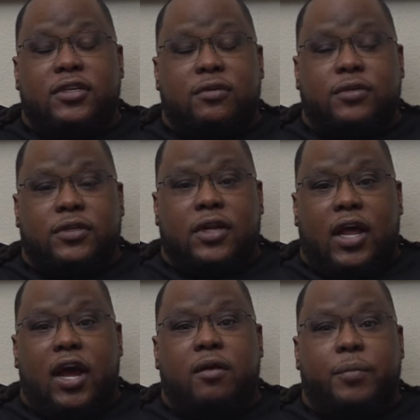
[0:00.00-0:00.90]
it was a
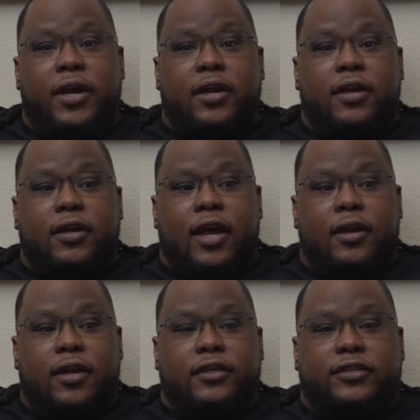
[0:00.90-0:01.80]
lot of money yeah.
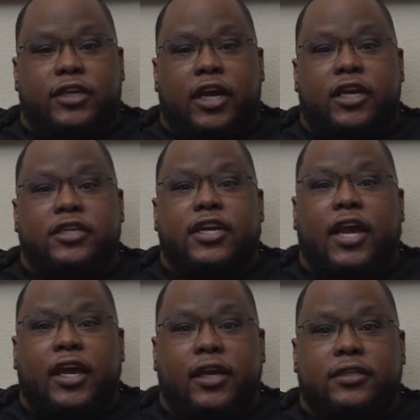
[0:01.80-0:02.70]
that exchanged
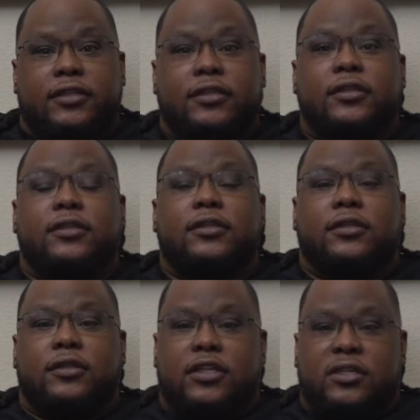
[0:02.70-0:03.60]
hands
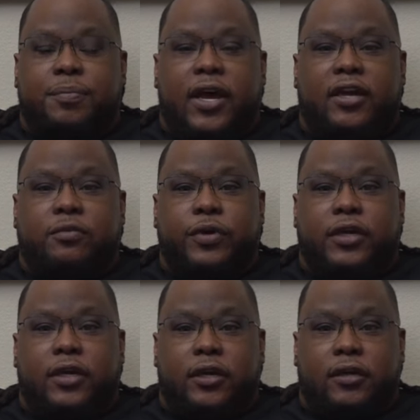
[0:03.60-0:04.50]
this past
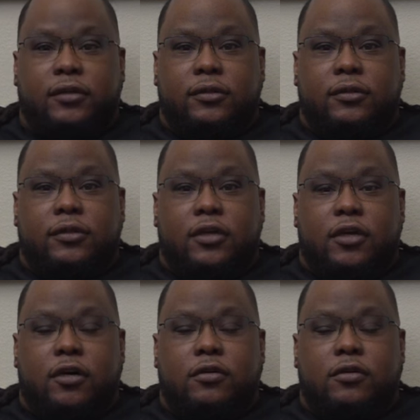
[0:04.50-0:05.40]
weekend. Mm-hmm. You
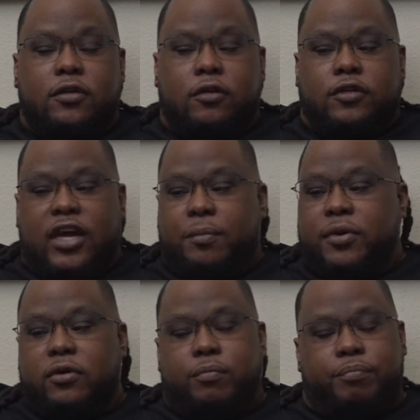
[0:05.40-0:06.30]
know, on top of
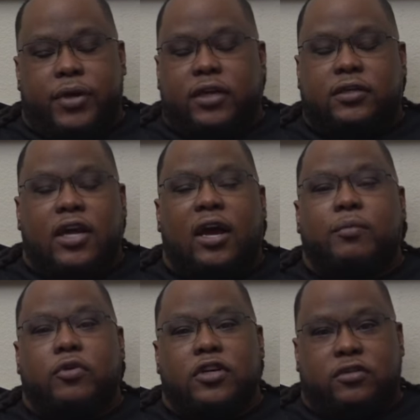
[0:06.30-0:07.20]
the big time
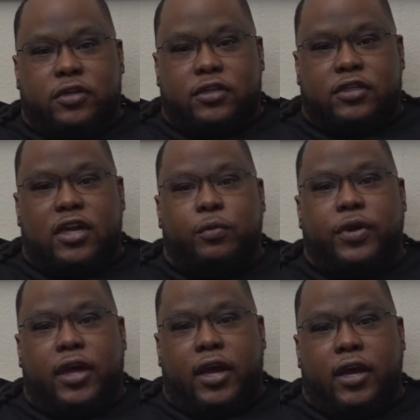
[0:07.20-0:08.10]
grudge races that
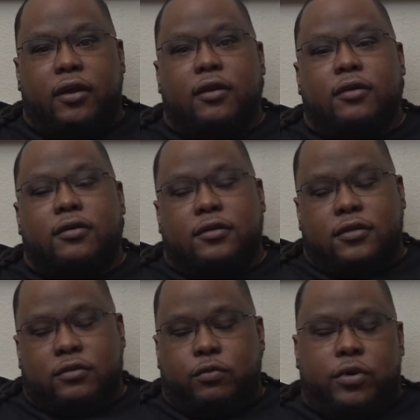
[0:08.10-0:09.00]
we had,
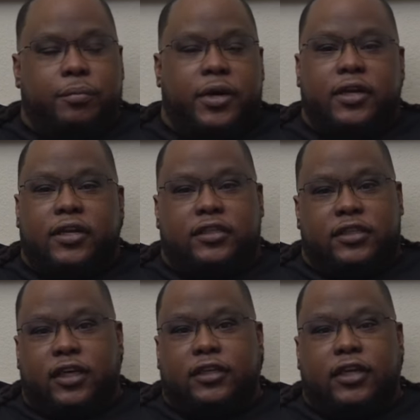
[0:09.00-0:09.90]
mm-hmm. where money
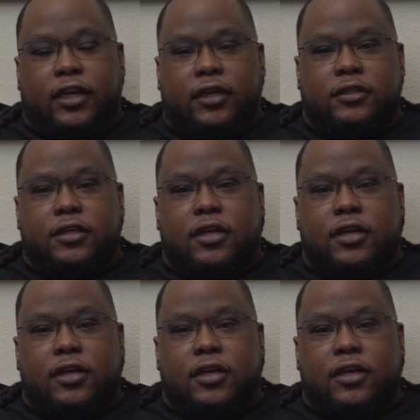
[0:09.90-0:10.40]
exchanged hands.